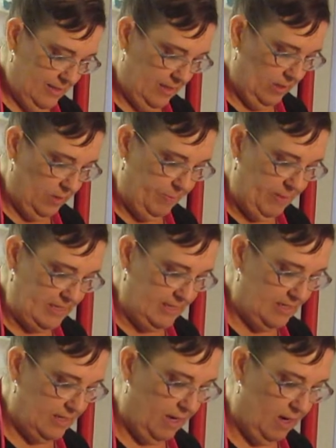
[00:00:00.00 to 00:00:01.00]
the little
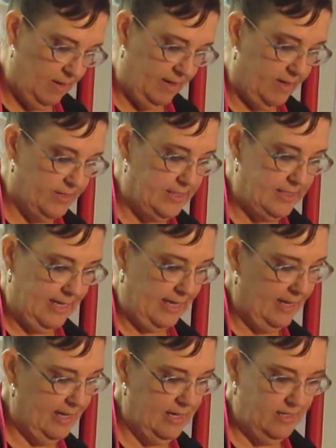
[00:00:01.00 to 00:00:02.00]
pieces of garlic are
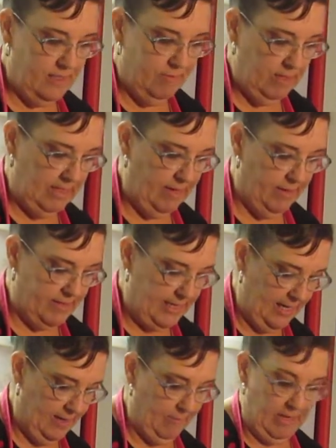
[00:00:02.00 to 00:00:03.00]
sticking, and it's really
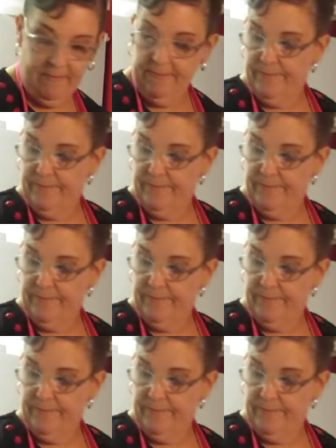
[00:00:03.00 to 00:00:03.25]
irritating me.